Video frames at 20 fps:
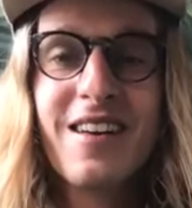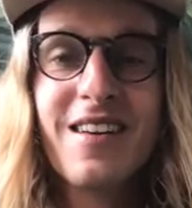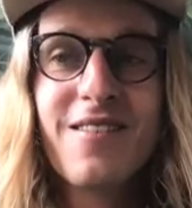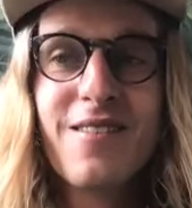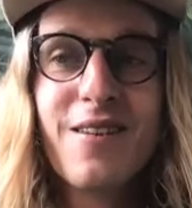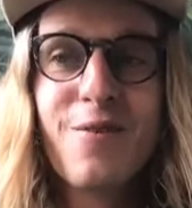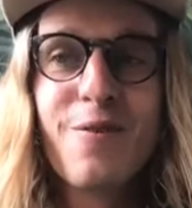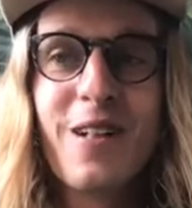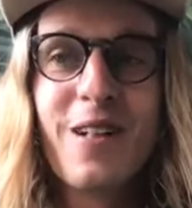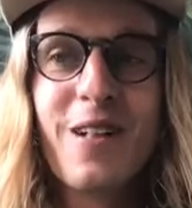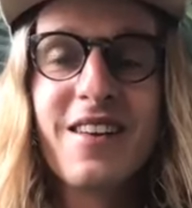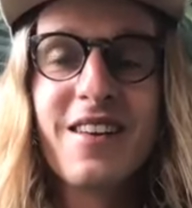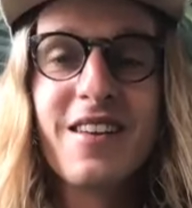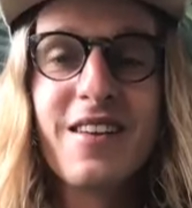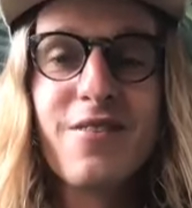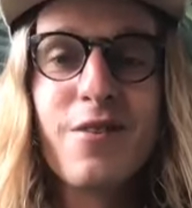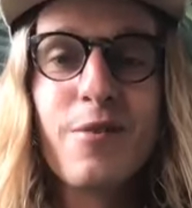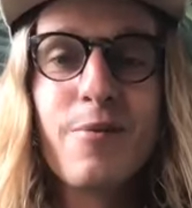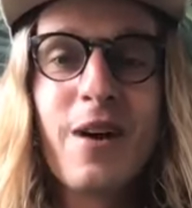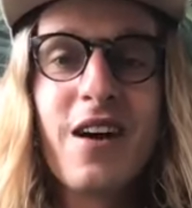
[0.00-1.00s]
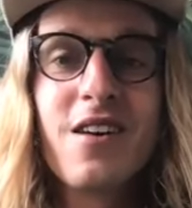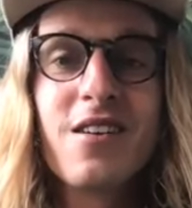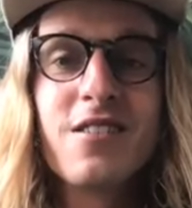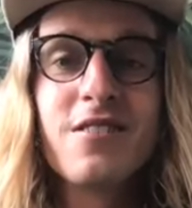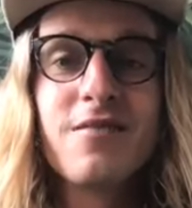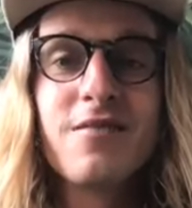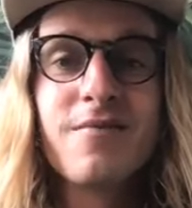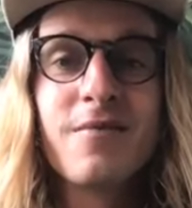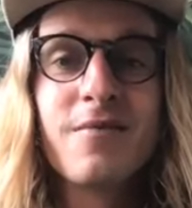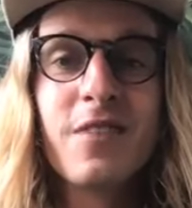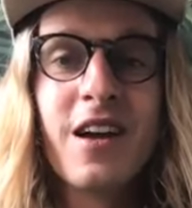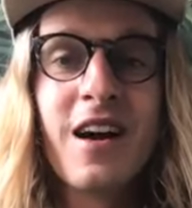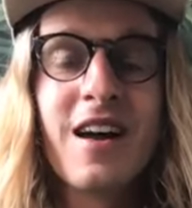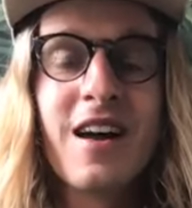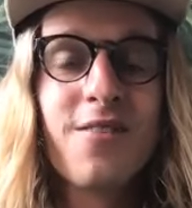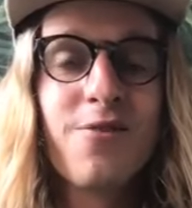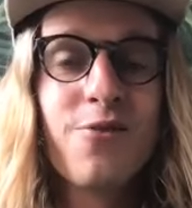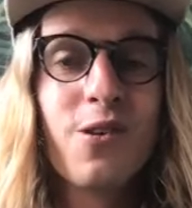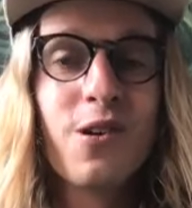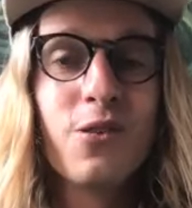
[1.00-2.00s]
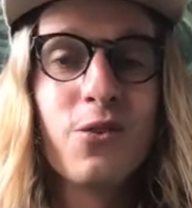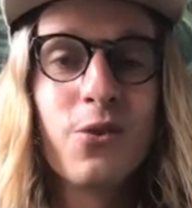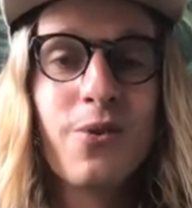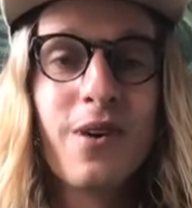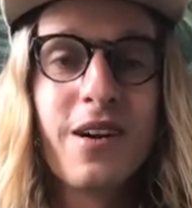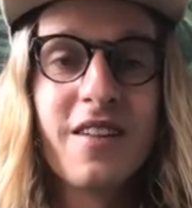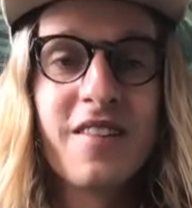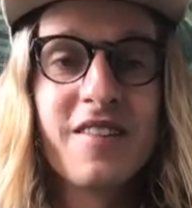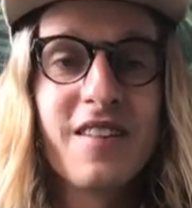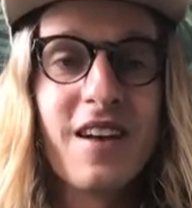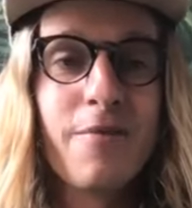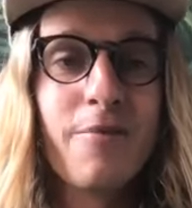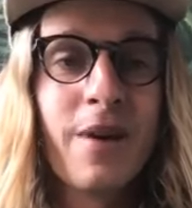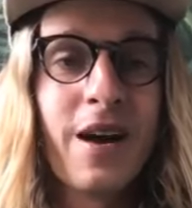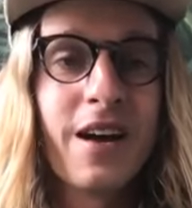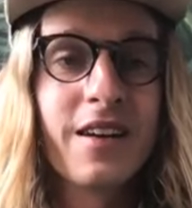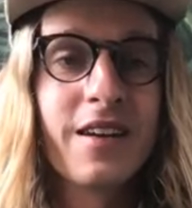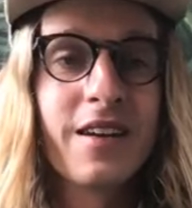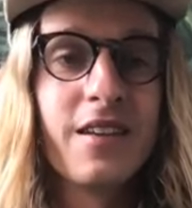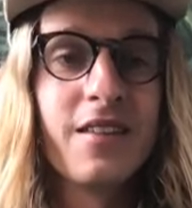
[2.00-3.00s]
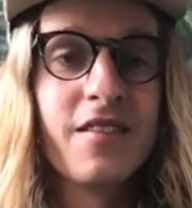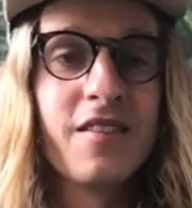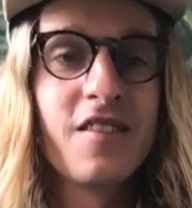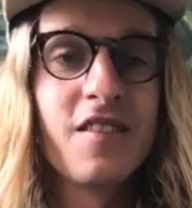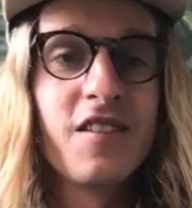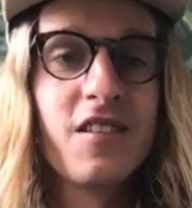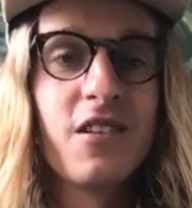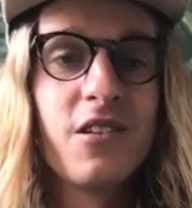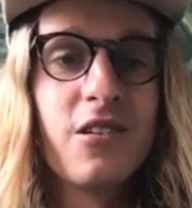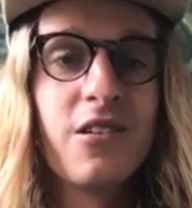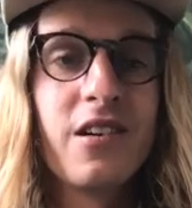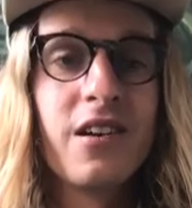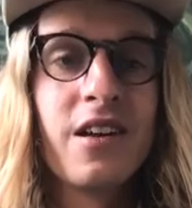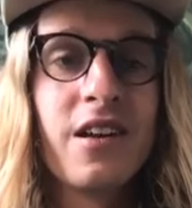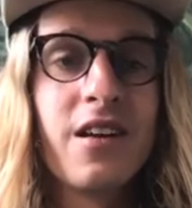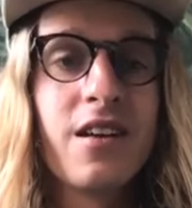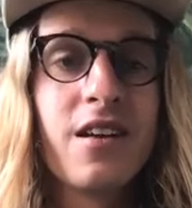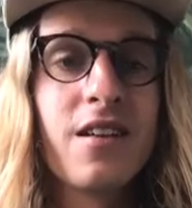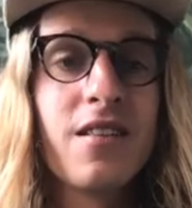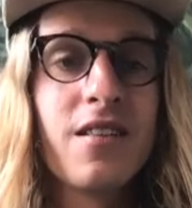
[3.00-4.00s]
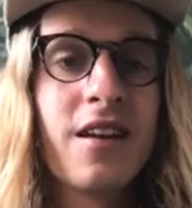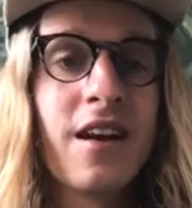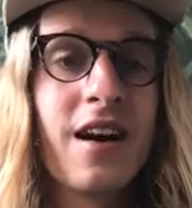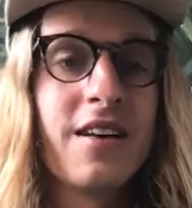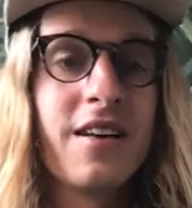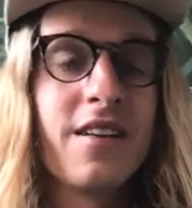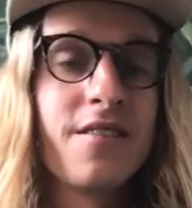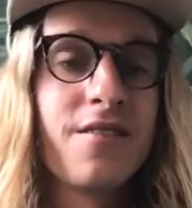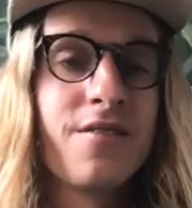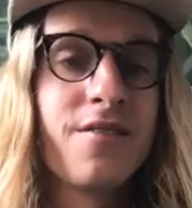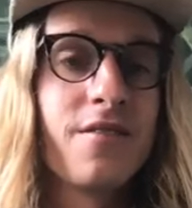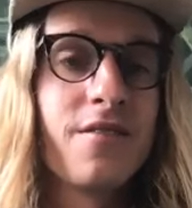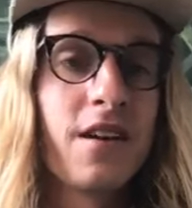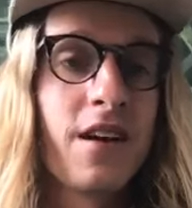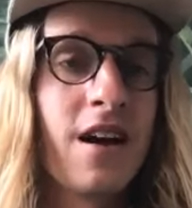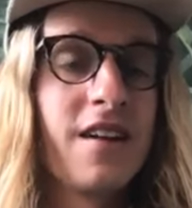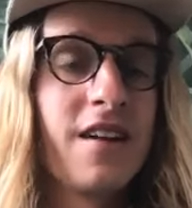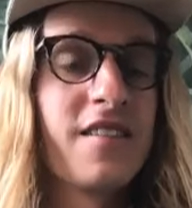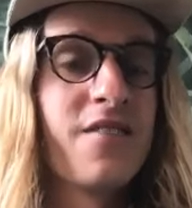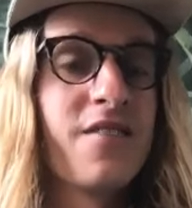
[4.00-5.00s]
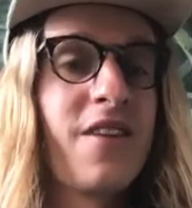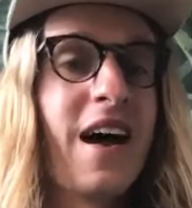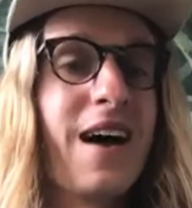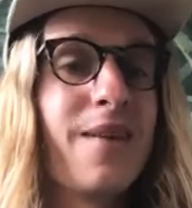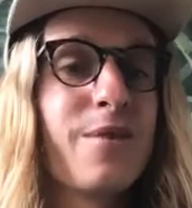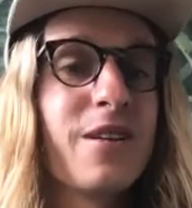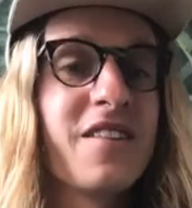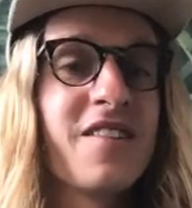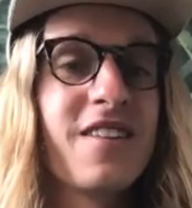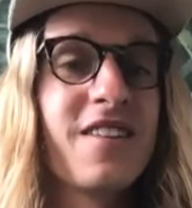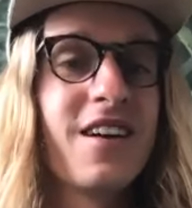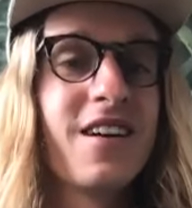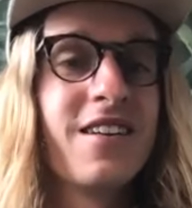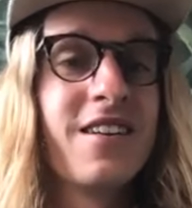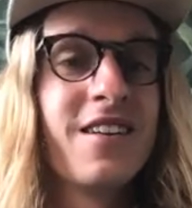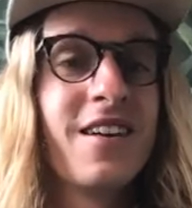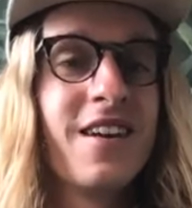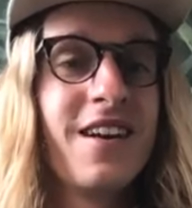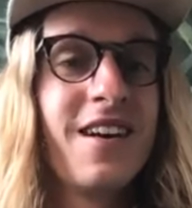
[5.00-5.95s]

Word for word: reflective about the kind of world we want to step back into and the kind of the kinds of habits that